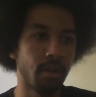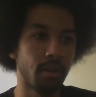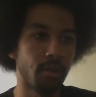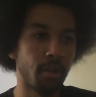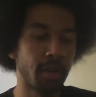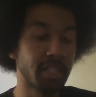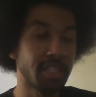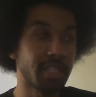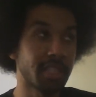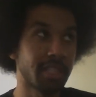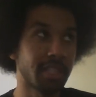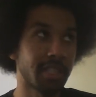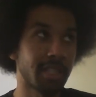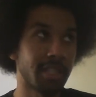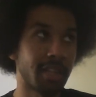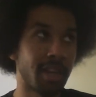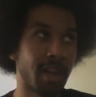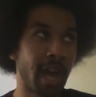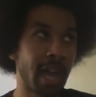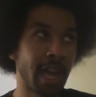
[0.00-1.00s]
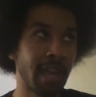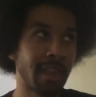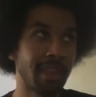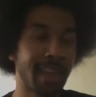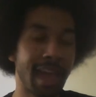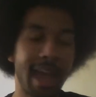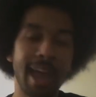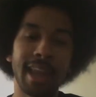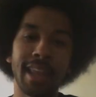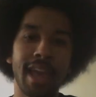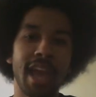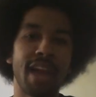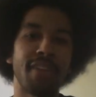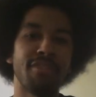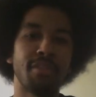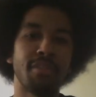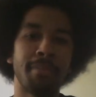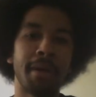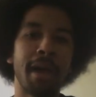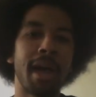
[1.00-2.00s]
which I sadly
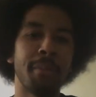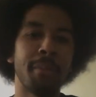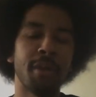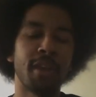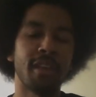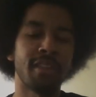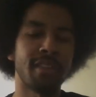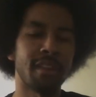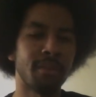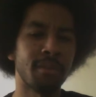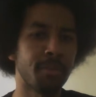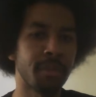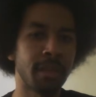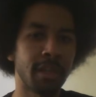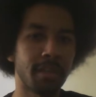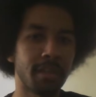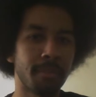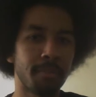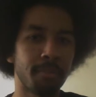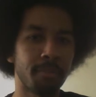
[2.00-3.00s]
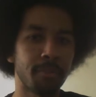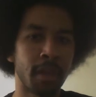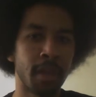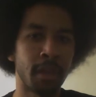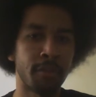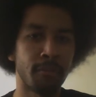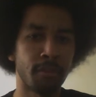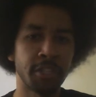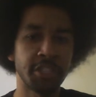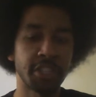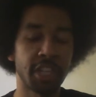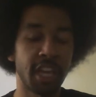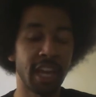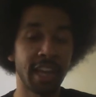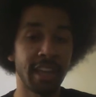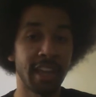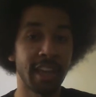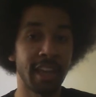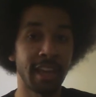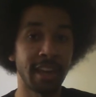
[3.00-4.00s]
have to buy because I don't think French
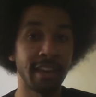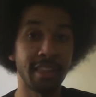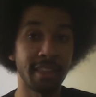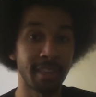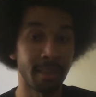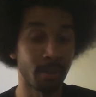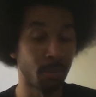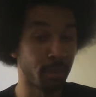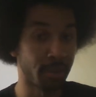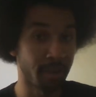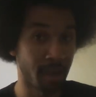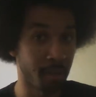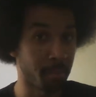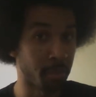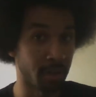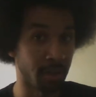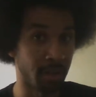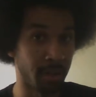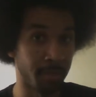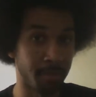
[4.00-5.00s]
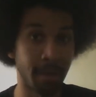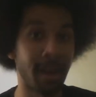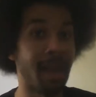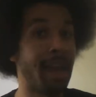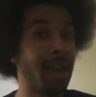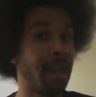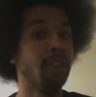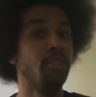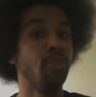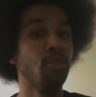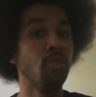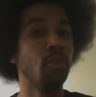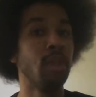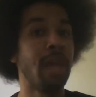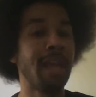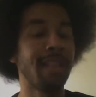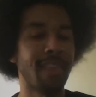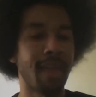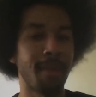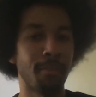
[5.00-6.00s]
Can-Can is sold separately. But I do
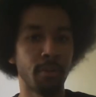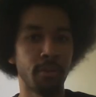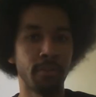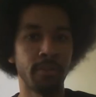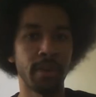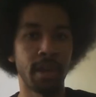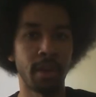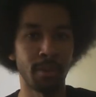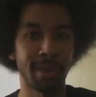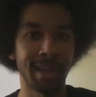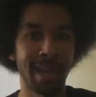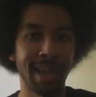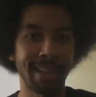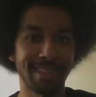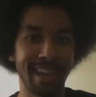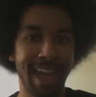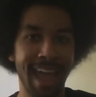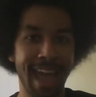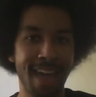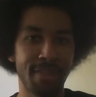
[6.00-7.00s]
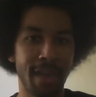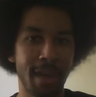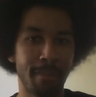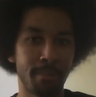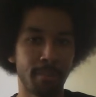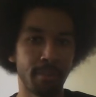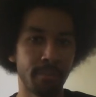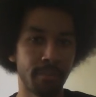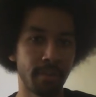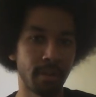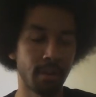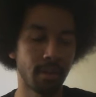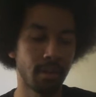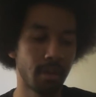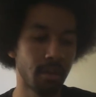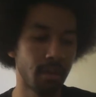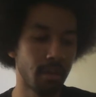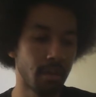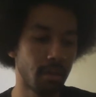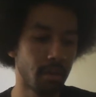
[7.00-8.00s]
like that movie, and I would like to have that movie.
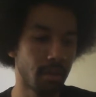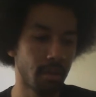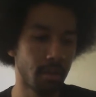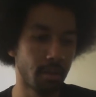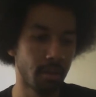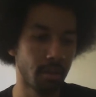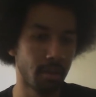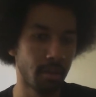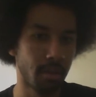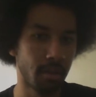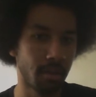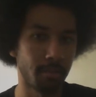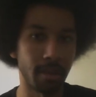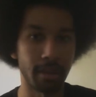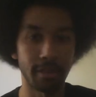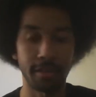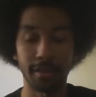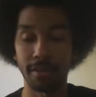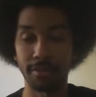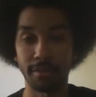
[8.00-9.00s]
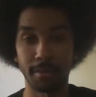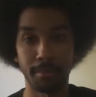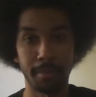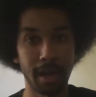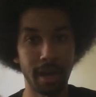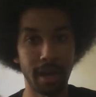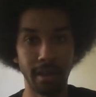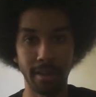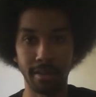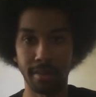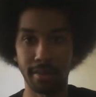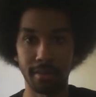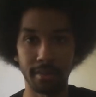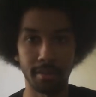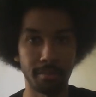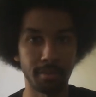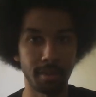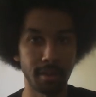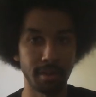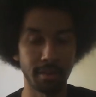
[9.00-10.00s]
But I still have to buy it,
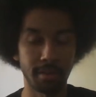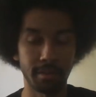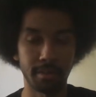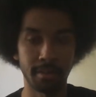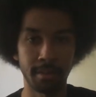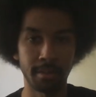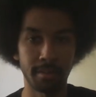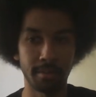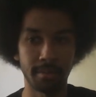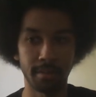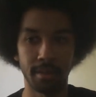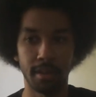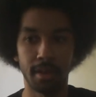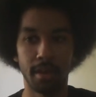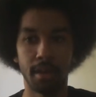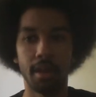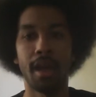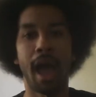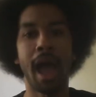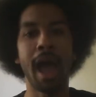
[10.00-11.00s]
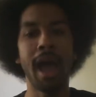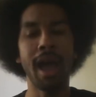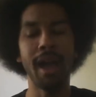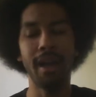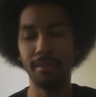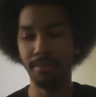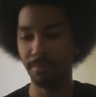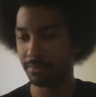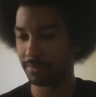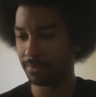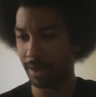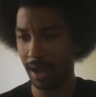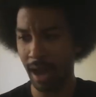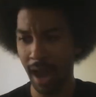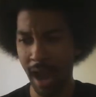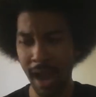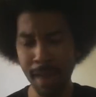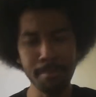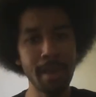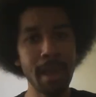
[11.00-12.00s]
so I'm like, oh.
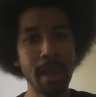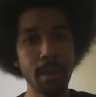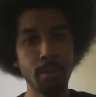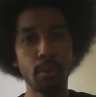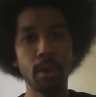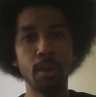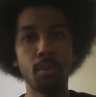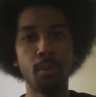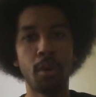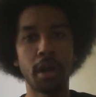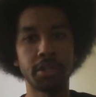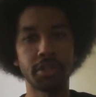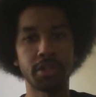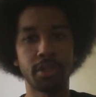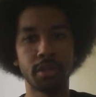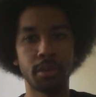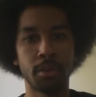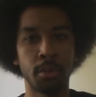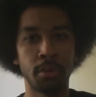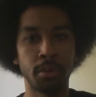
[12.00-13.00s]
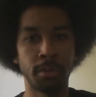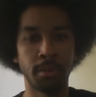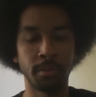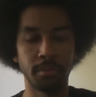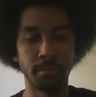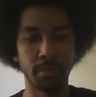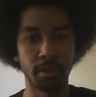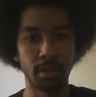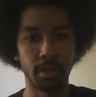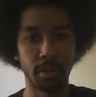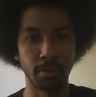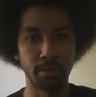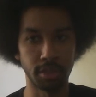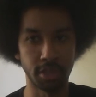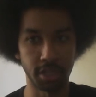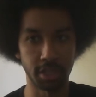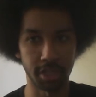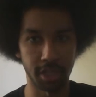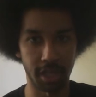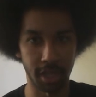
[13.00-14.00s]
I may rewatch The Golden
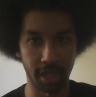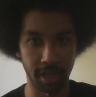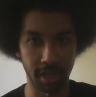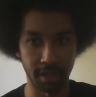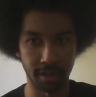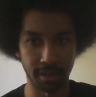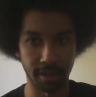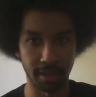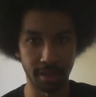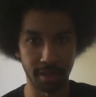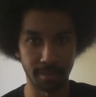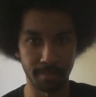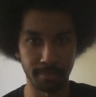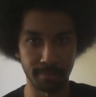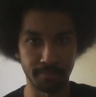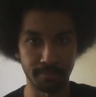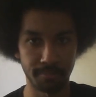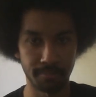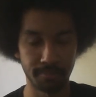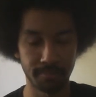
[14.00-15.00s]
Coach and the